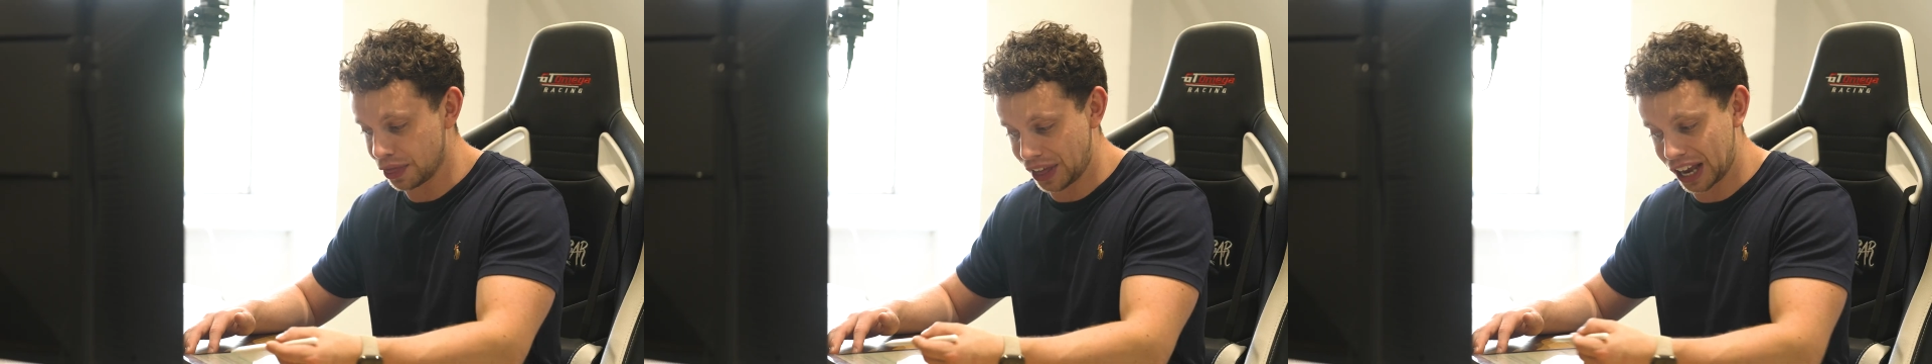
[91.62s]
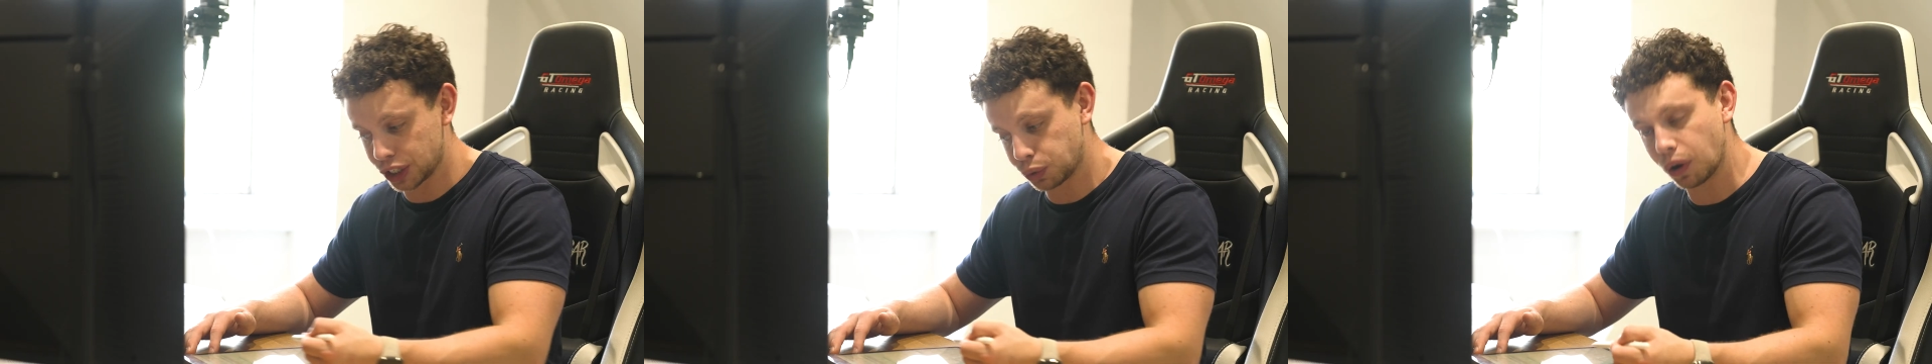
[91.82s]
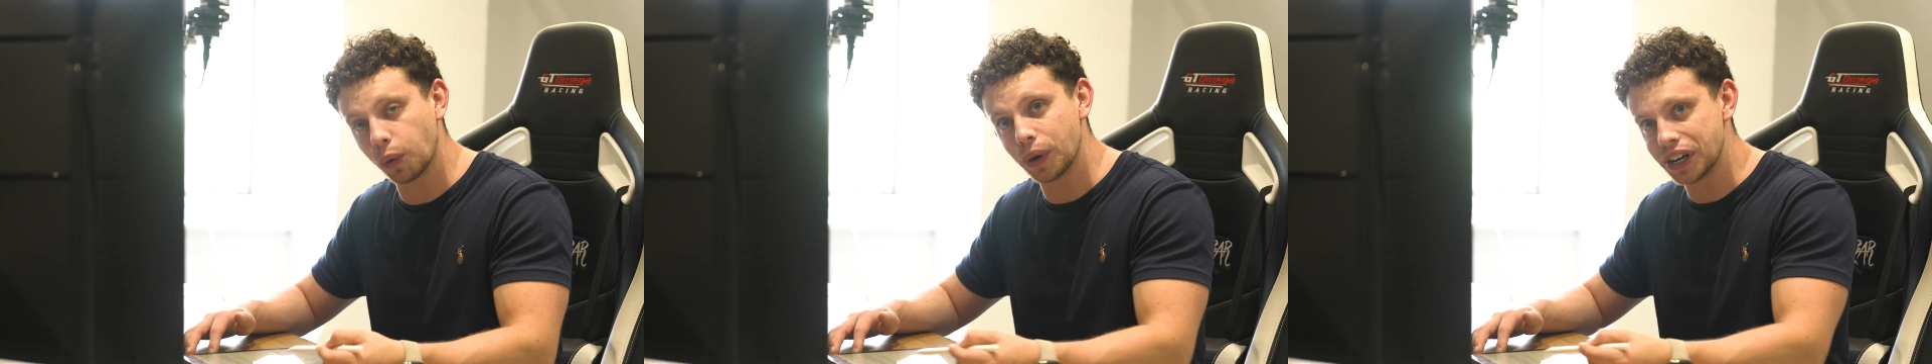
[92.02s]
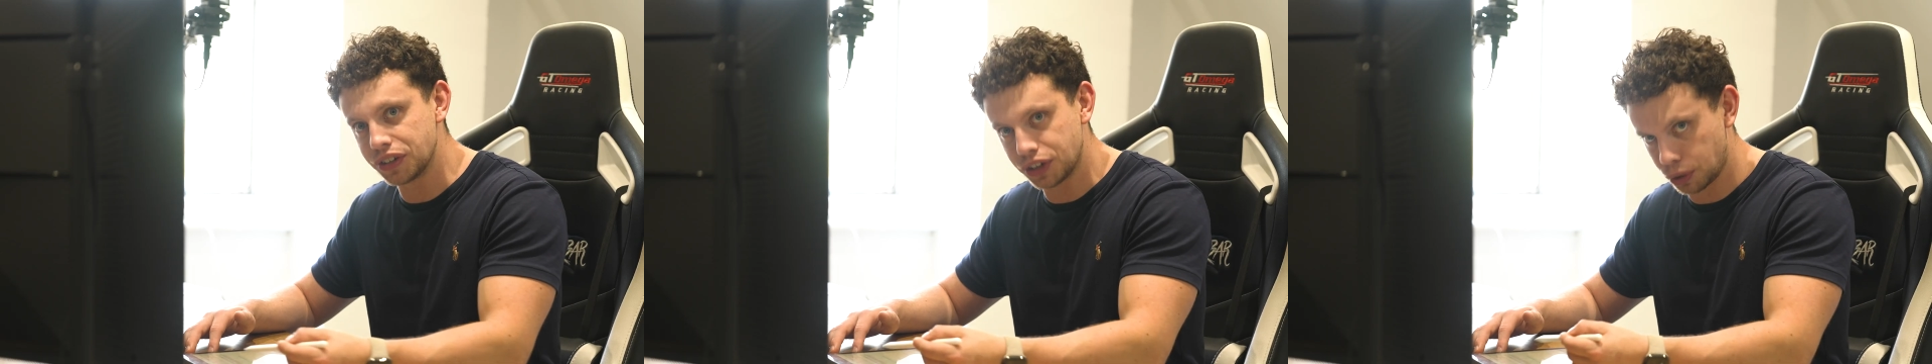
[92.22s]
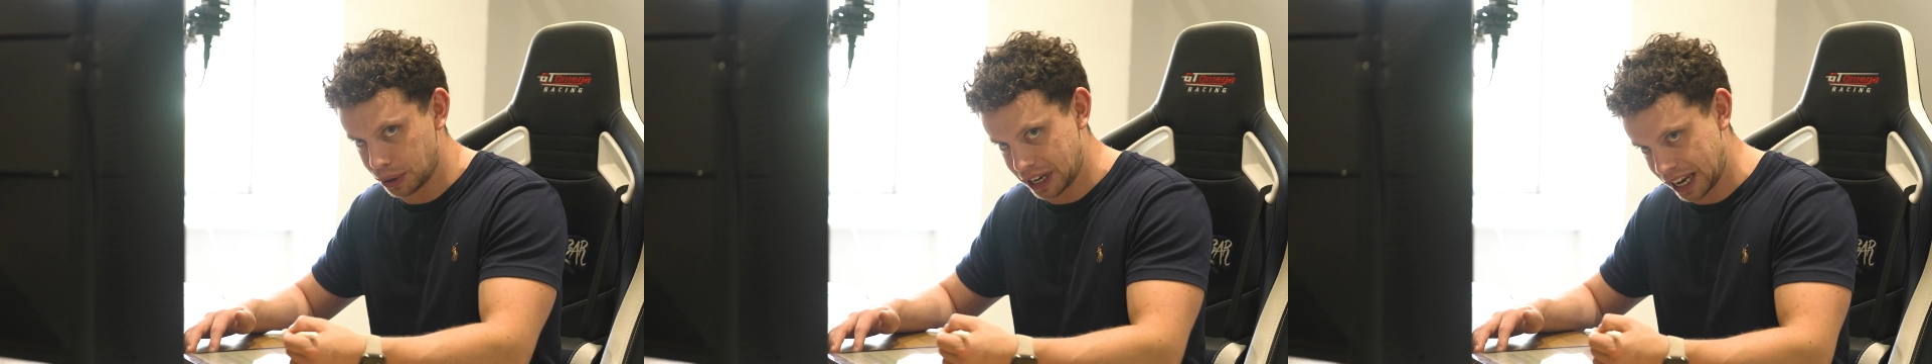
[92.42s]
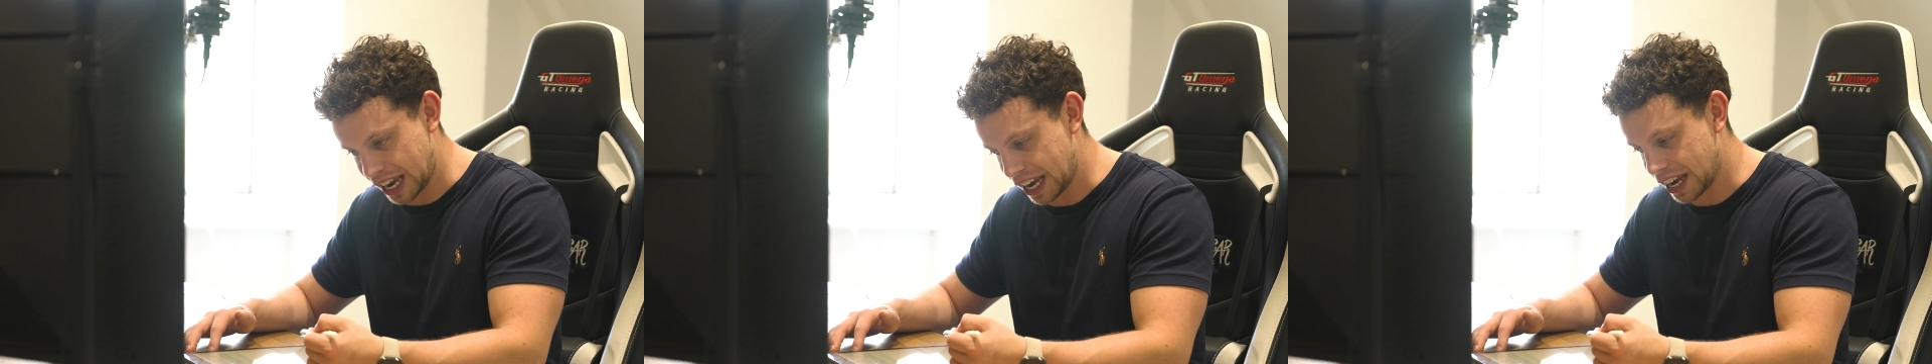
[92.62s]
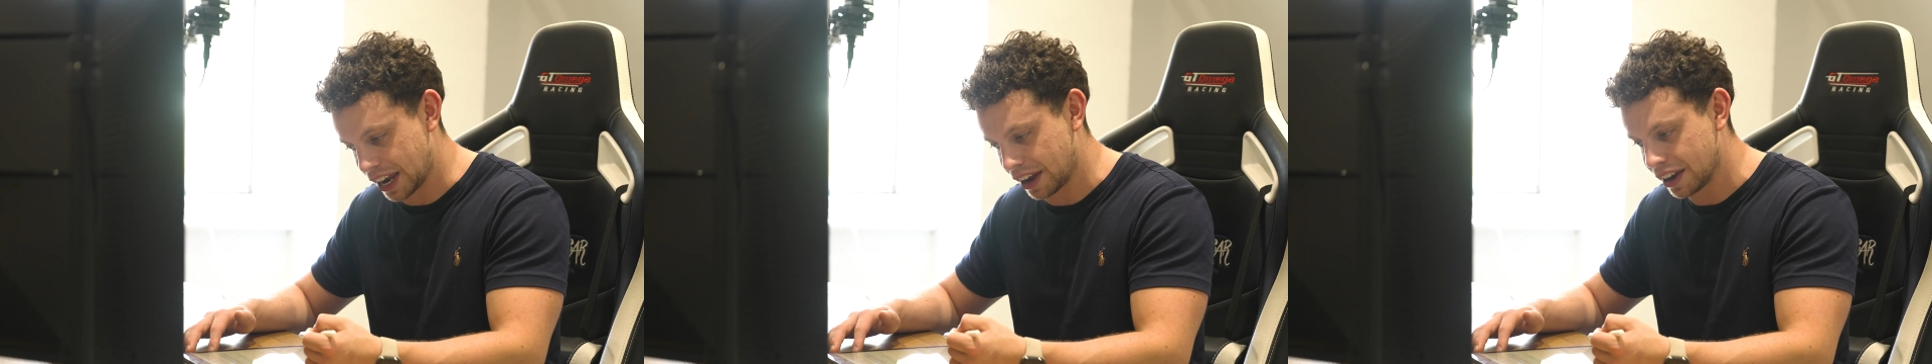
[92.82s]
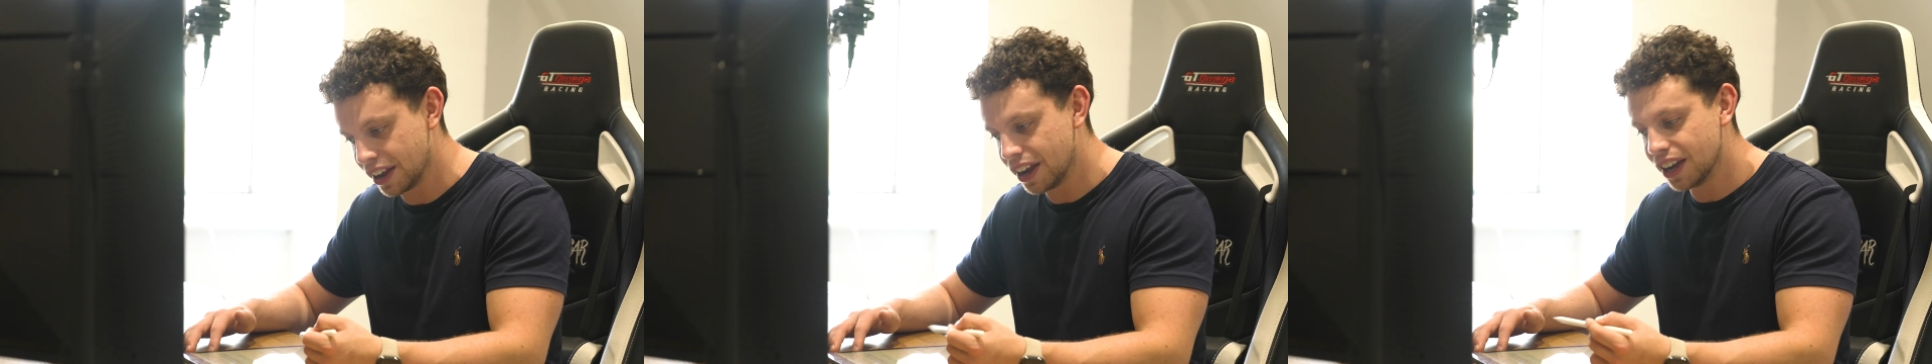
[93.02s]
And that's what we're doing
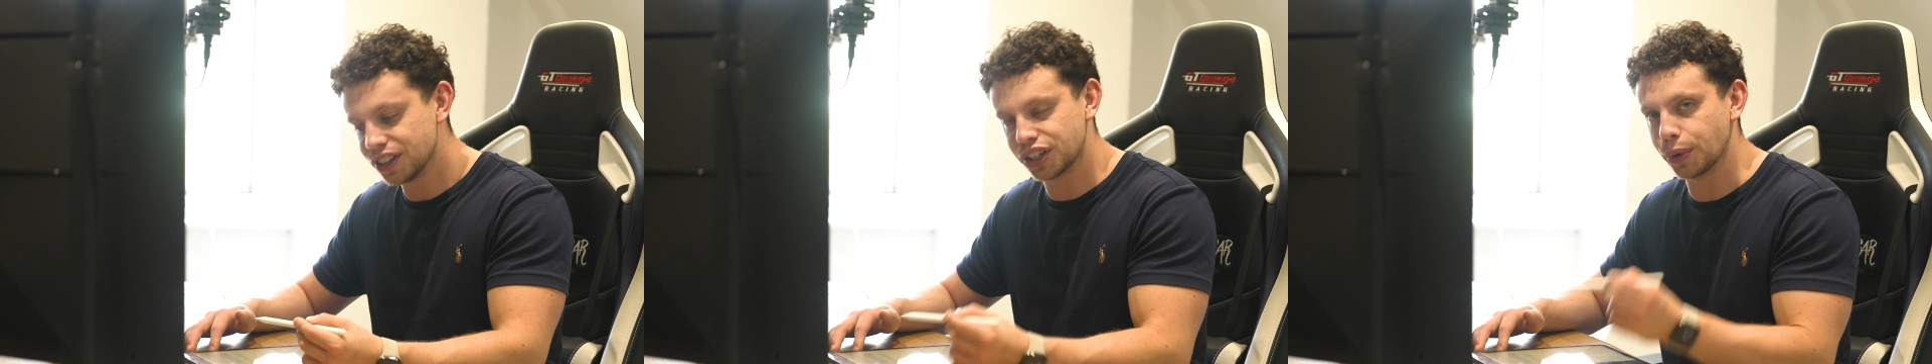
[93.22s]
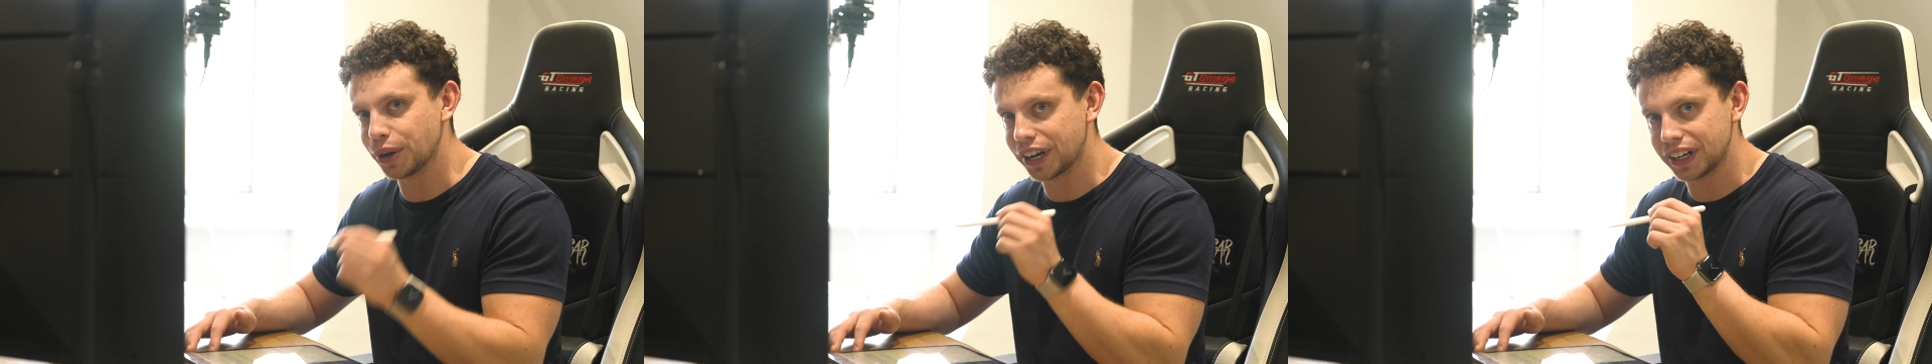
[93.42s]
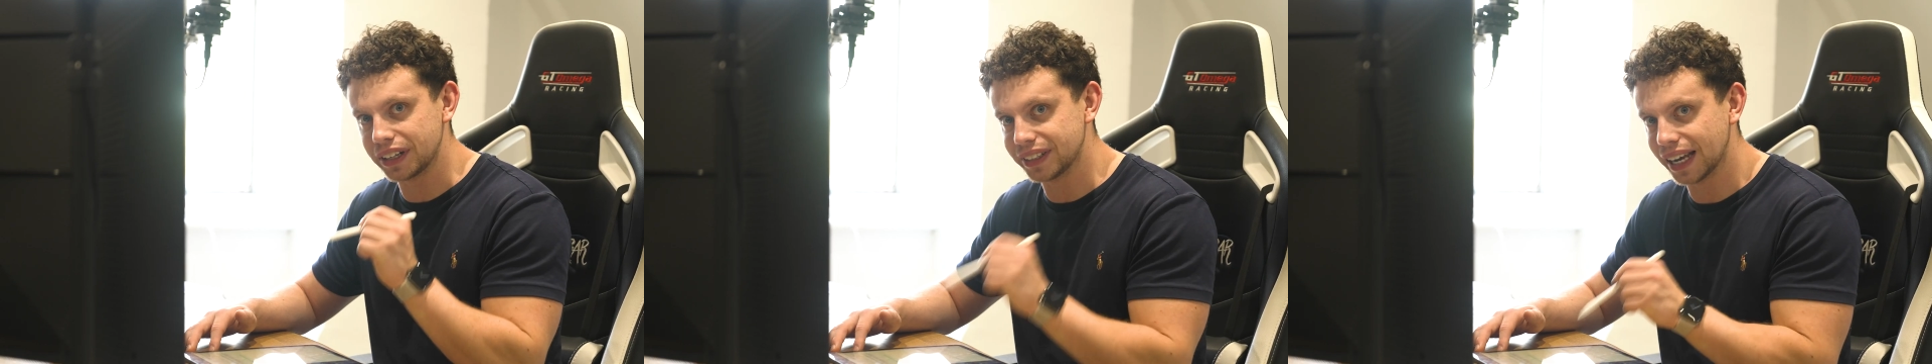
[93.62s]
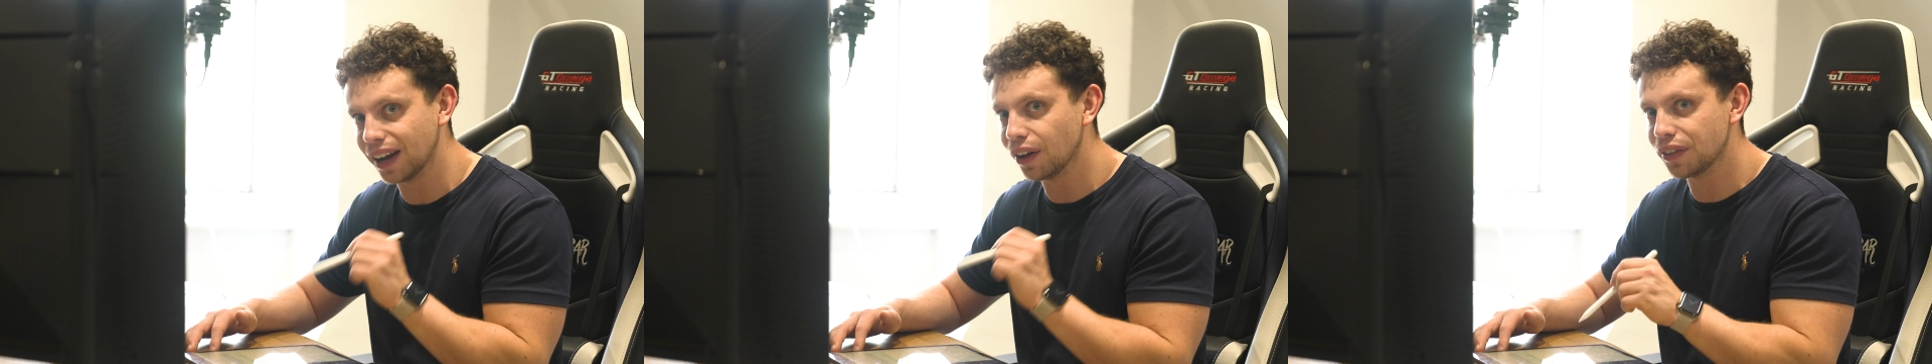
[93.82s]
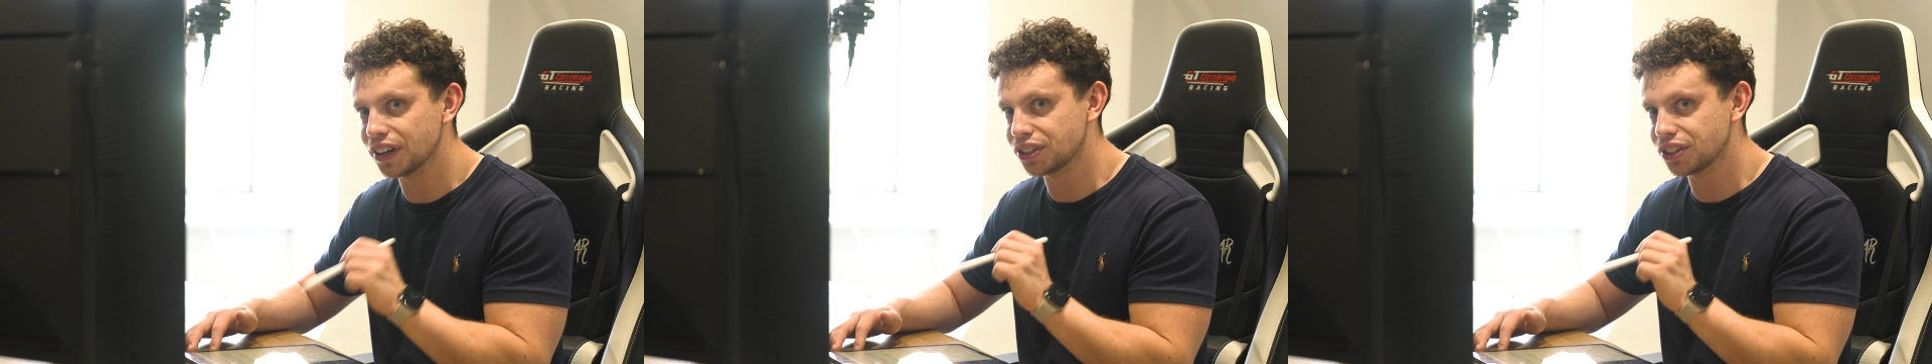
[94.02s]
here. So we're going to tell